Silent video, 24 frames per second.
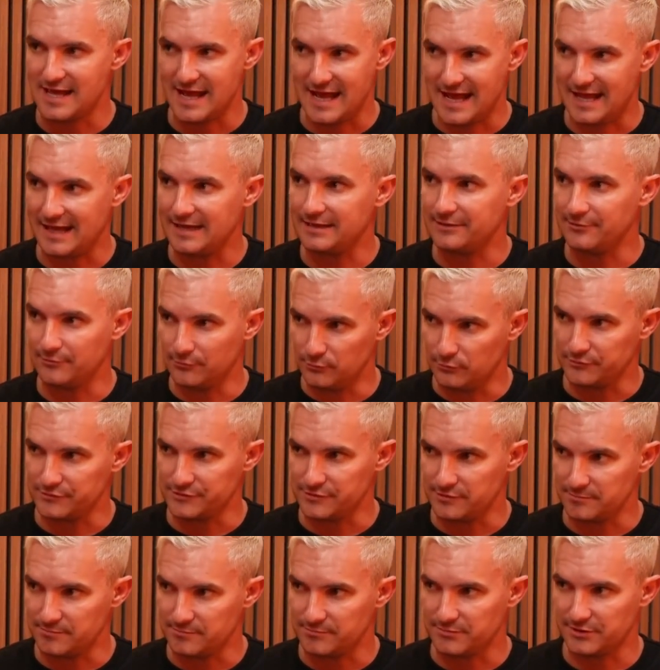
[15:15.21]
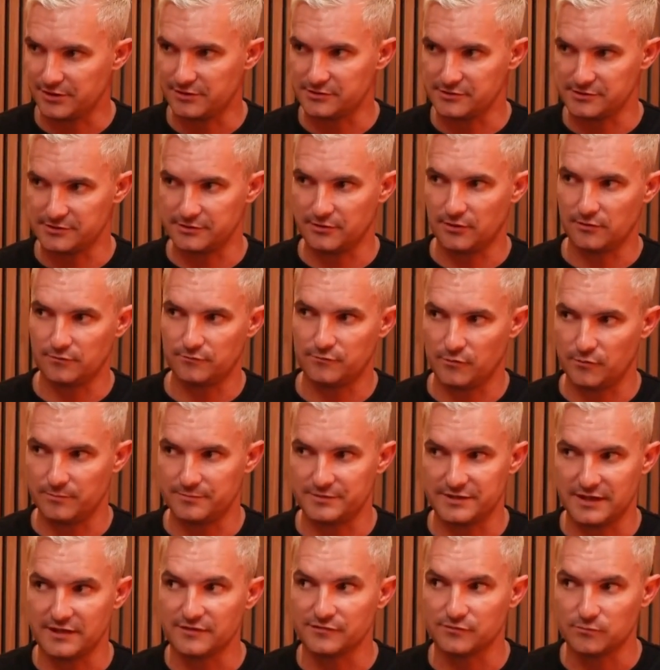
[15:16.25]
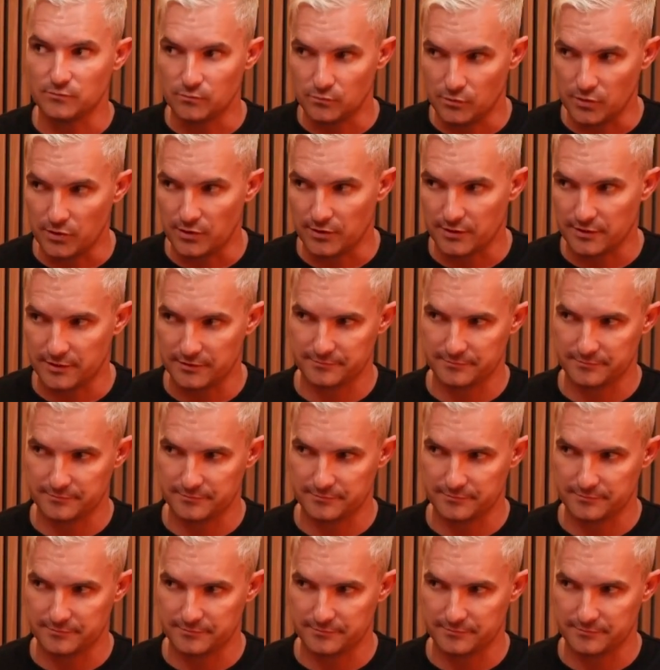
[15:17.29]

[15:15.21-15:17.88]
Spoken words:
ad nauseum because long form does work.